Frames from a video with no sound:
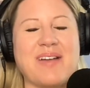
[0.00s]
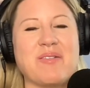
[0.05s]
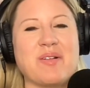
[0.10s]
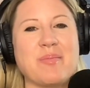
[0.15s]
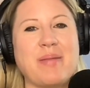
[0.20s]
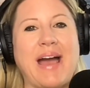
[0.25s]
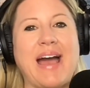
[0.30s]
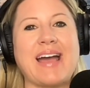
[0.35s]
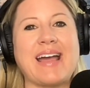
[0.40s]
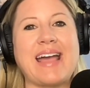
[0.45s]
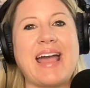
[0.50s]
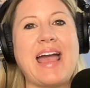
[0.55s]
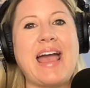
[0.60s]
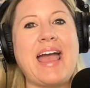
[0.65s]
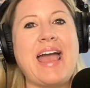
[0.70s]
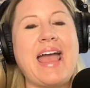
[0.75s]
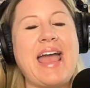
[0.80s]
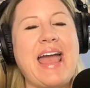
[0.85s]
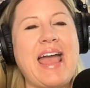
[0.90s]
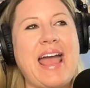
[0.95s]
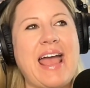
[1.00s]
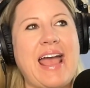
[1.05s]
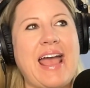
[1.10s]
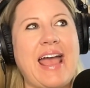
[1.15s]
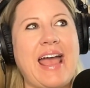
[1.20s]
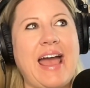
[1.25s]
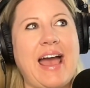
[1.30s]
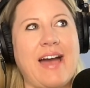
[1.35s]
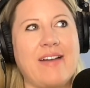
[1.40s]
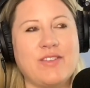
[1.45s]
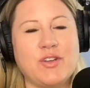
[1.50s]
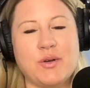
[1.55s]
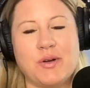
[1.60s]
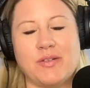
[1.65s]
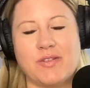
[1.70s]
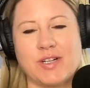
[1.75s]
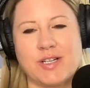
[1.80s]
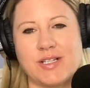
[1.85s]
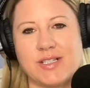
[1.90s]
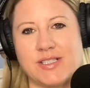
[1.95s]
we're back. Have you
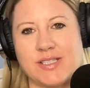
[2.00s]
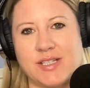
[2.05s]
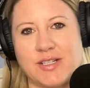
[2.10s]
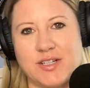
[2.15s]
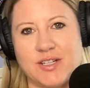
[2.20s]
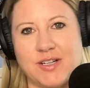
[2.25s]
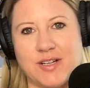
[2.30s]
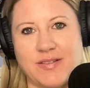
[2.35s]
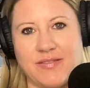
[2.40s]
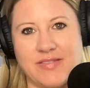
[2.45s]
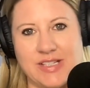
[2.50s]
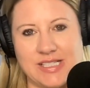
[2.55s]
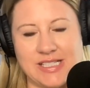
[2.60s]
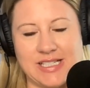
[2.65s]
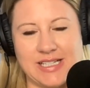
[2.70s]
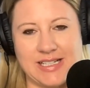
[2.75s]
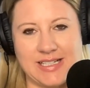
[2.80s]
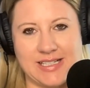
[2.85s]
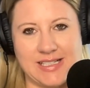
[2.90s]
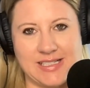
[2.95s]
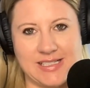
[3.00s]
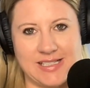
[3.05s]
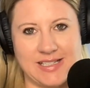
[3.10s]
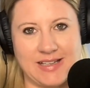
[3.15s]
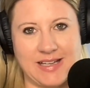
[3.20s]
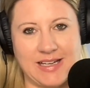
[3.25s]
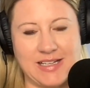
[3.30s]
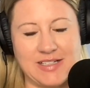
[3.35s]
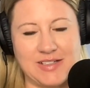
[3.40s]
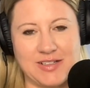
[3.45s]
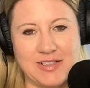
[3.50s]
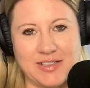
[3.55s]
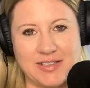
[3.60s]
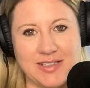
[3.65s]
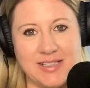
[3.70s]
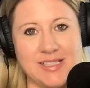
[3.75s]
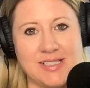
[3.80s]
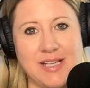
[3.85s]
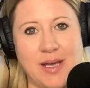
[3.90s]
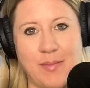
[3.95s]
ever considered visiting Disneyland during
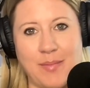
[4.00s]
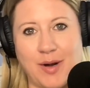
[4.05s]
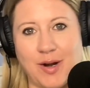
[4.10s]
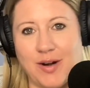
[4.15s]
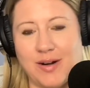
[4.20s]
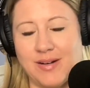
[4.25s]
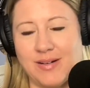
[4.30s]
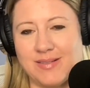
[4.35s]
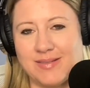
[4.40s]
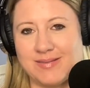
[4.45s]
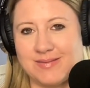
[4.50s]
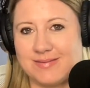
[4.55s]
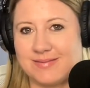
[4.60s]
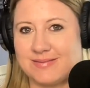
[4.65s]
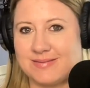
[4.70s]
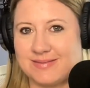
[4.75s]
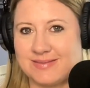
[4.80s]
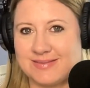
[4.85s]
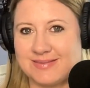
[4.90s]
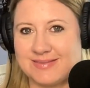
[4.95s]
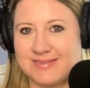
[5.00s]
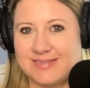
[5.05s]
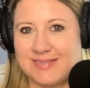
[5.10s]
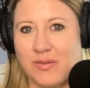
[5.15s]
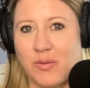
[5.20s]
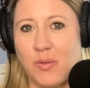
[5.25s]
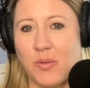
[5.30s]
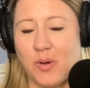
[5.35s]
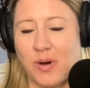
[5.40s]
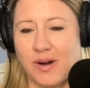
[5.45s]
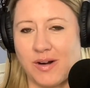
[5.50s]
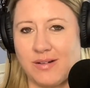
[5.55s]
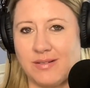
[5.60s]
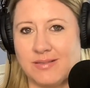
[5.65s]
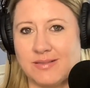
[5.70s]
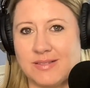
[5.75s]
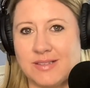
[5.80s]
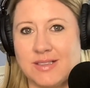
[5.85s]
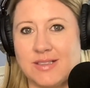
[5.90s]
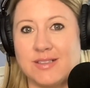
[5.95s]
the summer? Or
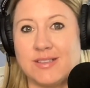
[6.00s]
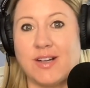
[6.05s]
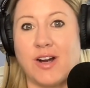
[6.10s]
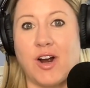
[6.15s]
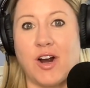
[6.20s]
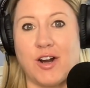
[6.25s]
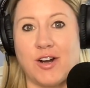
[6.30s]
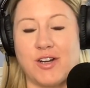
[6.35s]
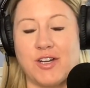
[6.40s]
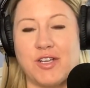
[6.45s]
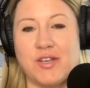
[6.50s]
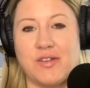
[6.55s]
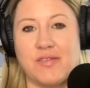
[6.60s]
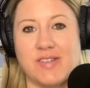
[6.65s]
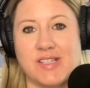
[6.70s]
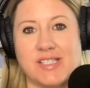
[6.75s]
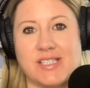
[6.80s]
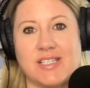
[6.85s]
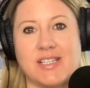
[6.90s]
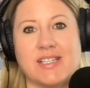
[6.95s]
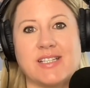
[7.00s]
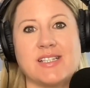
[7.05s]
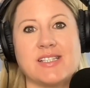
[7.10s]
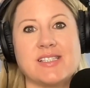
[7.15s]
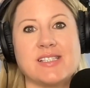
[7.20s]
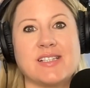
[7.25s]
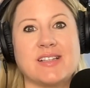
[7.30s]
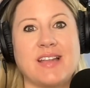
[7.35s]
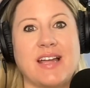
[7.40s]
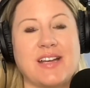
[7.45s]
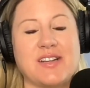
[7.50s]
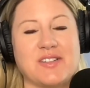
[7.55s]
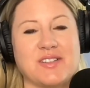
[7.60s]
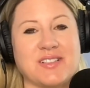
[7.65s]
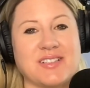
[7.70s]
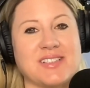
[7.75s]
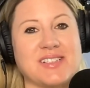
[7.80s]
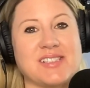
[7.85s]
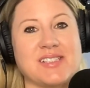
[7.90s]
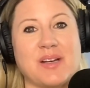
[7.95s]
are you visiting Disneyland
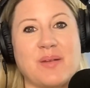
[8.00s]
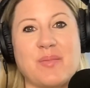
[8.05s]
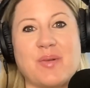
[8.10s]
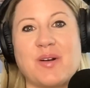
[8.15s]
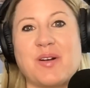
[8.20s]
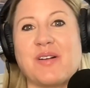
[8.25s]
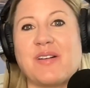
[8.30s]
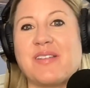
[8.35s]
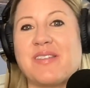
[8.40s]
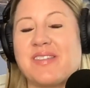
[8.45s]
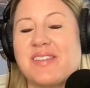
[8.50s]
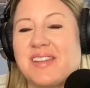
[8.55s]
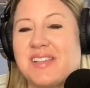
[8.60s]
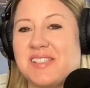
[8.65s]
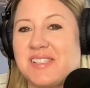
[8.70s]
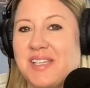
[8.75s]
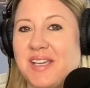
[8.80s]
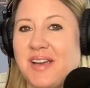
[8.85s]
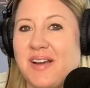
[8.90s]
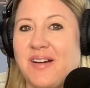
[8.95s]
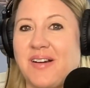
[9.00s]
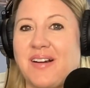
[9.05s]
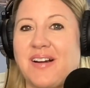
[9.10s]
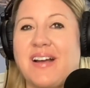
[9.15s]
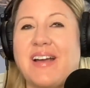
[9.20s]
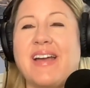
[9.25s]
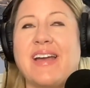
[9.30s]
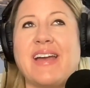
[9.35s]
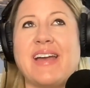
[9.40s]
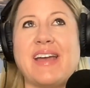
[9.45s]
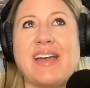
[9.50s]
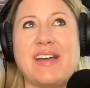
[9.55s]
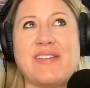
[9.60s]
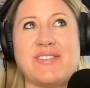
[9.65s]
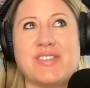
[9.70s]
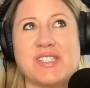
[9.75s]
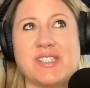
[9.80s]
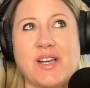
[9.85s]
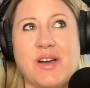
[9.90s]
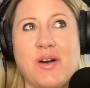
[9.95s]
during the summer this year? If
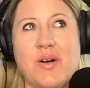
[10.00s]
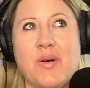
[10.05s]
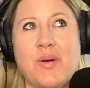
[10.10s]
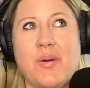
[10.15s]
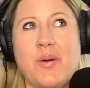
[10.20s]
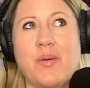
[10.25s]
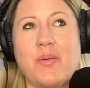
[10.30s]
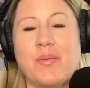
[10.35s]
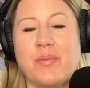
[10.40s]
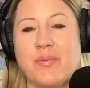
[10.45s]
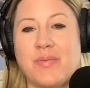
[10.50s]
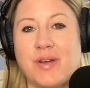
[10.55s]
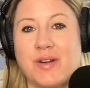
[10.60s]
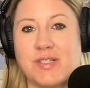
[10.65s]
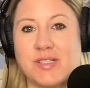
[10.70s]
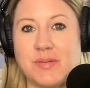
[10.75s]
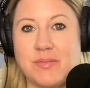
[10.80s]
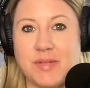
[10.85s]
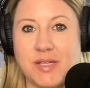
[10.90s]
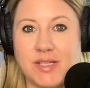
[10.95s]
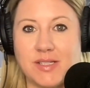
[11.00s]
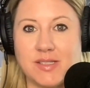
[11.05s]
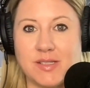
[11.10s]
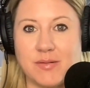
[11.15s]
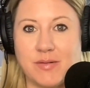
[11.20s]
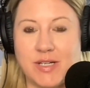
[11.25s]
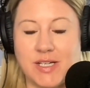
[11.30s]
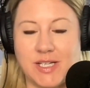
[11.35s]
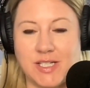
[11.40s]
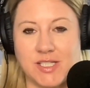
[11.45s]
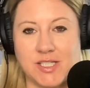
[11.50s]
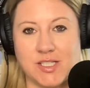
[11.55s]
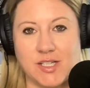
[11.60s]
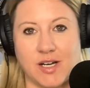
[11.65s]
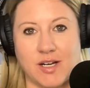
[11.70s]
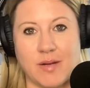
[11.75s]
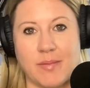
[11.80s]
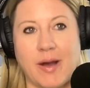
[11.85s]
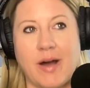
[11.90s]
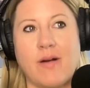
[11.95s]
so, there's some things that we need to
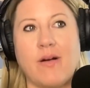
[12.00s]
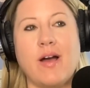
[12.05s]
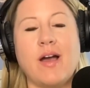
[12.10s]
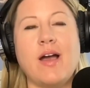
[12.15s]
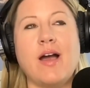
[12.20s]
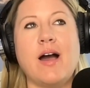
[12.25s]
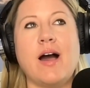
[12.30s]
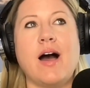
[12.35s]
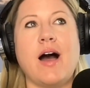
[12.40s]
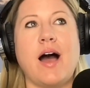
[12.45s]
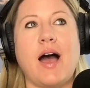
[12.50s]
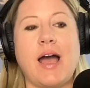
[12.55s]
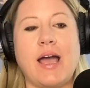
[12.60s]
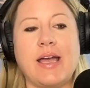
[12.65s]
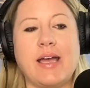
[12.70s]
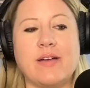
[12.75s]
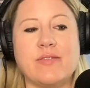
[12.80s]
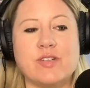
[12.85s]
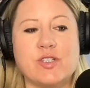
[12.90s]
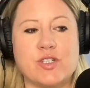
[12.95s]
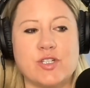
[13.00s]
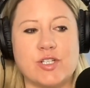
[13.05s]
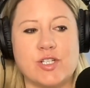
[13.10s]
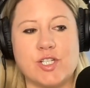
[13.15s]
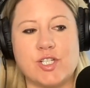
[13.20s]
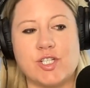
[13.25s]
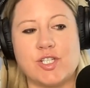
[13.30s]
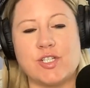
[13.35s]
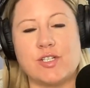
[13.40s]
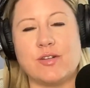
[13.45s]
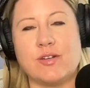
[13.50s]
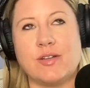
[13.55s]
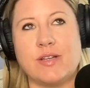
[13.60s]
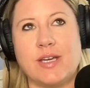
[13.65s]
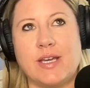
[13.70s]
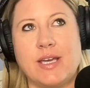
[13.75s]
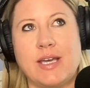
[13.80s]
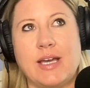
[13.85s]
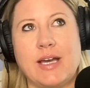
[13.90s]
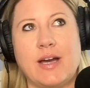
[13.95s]
talk about. I have
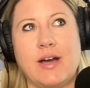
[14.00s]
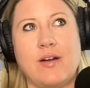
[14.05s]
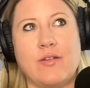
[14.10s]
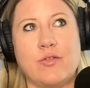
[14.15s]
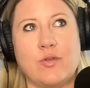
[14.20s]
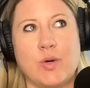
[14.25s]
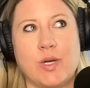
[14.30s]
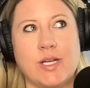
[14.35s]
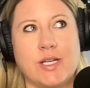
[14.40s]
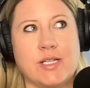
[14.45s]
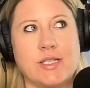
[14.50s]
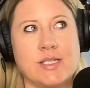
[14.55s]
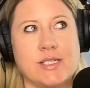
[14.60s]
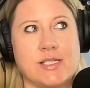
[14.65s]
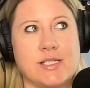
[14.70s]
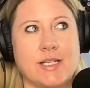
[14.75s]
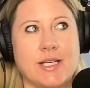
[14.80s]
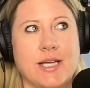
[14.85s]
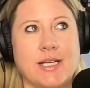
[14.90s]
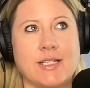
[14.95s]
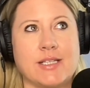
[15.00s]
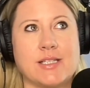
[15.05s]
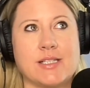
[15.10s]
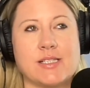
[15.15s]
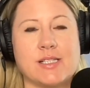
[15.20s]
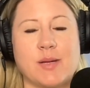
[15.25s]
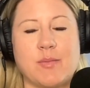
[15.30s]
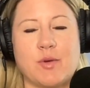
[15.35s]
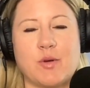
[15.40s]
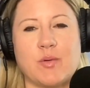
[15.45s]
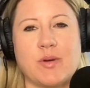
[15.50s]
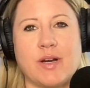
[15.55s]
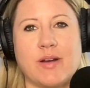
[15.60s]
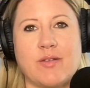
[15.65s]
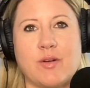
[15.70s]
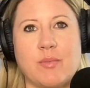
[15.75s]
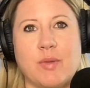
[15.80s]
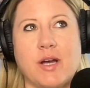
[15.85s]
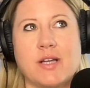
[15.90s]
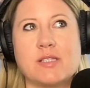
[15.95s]
traditionally avoided Disneyland in the summer
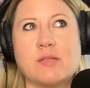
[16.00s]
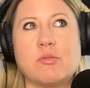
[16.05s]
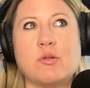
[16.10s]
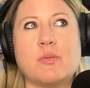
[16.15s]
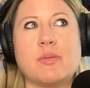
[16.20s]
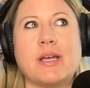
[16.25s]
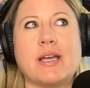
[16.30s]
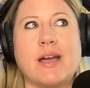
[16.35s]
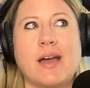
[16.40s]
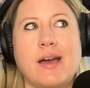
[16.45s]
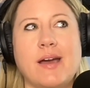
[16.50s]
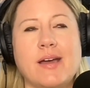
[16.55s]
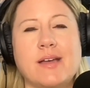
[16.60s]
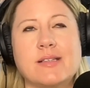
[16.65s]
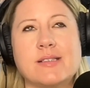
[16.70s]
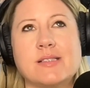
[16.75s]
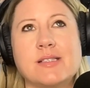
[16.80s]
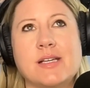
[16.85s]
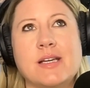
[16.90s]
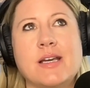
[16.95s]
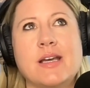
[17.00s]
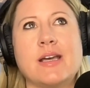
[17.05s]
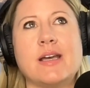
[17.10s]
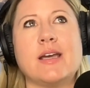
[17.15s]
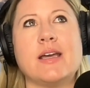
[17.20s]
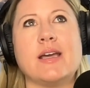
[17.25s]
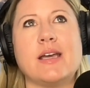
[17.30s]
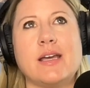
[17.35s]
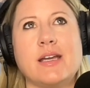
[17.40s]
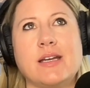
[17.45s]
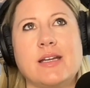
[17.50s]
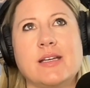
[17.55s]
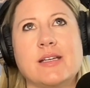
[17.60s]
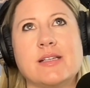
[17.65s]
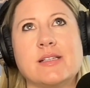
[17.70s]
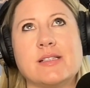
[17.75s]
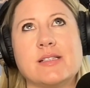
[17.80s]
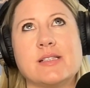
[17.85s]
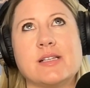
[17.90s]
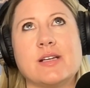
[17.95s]
whenever possible because it
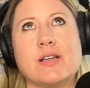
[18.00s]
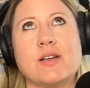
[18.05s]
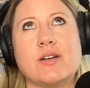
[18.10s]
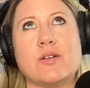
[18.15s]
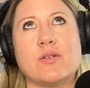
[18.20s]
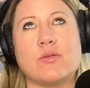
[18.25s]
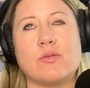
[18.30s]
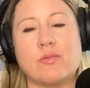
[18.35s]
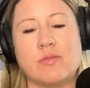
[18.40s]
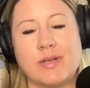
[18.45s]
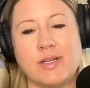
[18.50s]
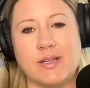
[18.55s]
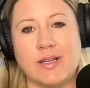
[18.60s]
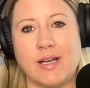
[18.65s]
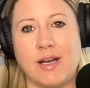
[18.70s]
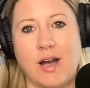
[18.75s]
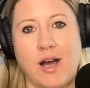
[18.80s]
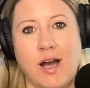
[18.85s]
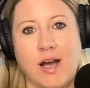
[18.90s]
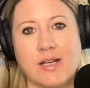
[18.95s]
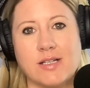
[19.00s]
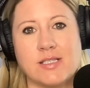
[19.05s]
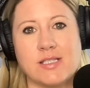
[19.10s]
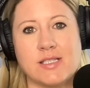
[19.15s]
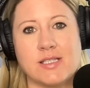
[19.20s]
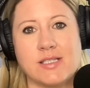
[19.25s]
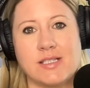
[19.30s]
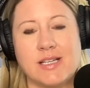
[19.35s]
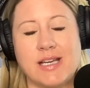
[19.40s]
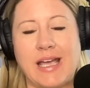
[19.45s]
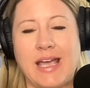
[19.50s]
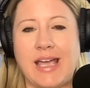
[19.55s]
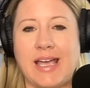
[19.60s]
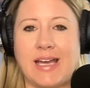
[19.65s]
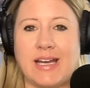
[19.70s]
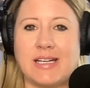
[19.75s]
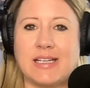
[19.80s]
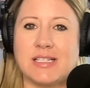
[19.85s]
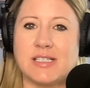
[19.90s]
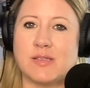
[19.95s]
is really hot
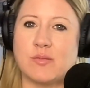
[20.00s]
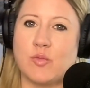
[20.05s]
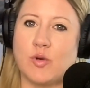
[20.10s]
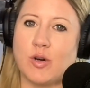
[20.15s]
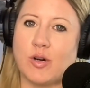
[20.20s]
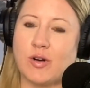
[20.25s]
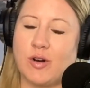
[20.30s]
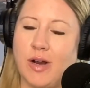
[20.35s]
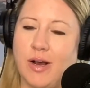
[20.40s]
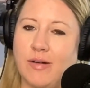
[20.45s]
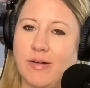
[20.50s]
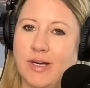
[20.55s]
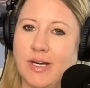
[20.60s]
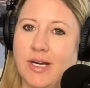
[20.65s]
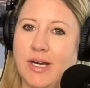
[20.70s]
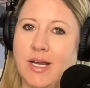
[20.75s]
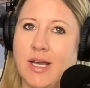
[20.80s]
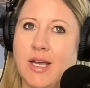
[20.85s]
and it's more crowded.